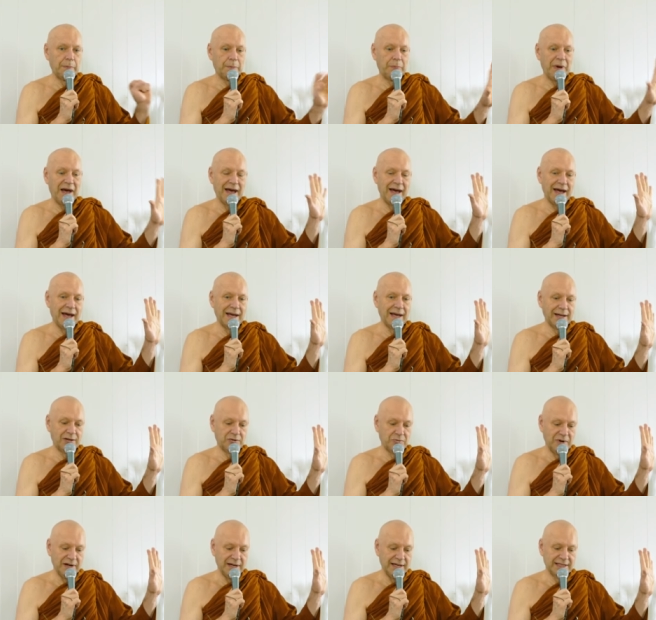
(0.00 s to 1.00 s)
bang,
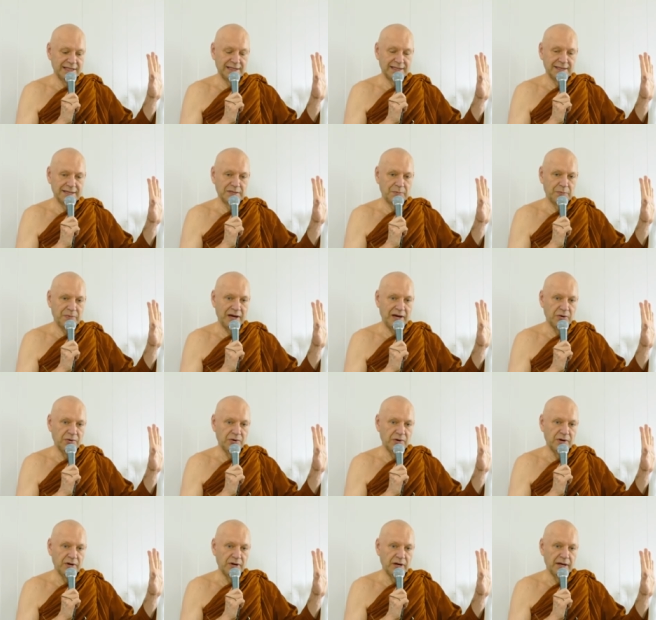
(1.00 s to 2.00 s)
it releases its
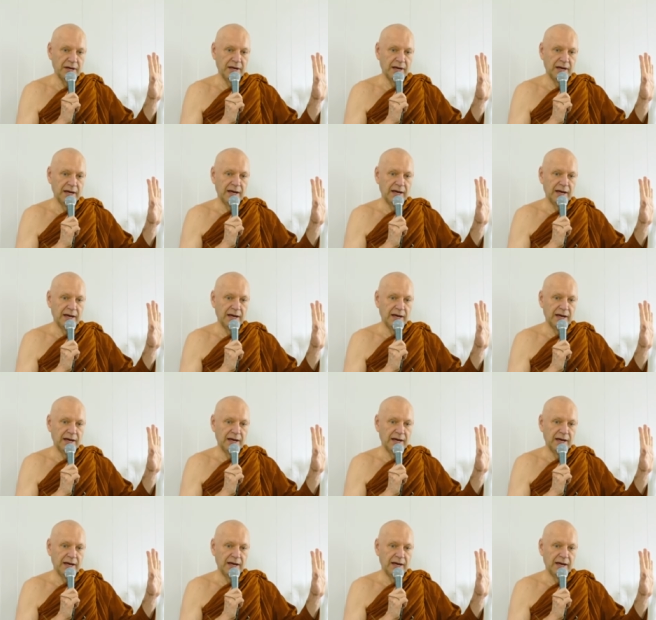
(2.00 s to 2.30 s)
power.